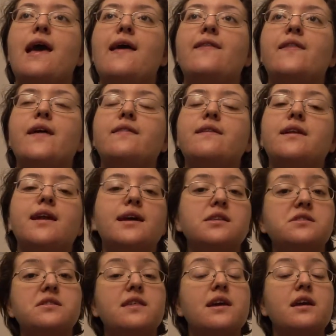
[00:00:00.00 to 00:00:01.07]
And then the
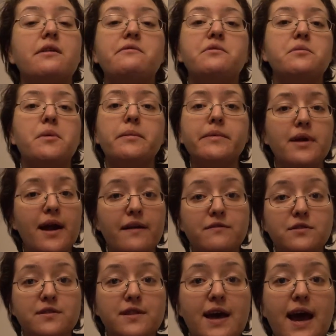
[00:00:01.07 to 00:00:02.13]
next thing I remember
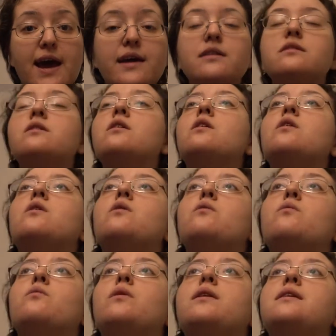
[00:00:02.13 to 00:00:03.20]
after that
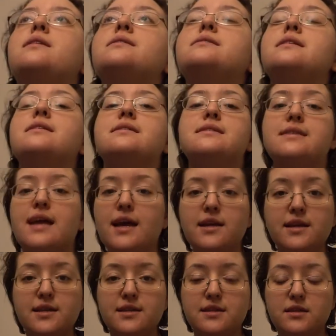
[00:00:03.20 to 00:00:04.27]
was
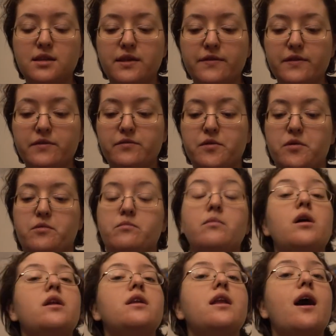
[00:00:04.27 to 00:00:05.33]
standing in the living room,
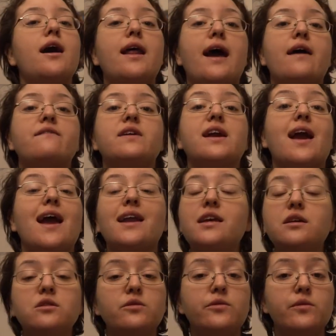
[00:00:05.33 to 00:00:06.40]
not having any
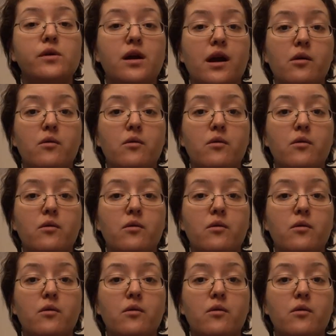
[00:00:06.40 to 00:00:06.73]
clue where I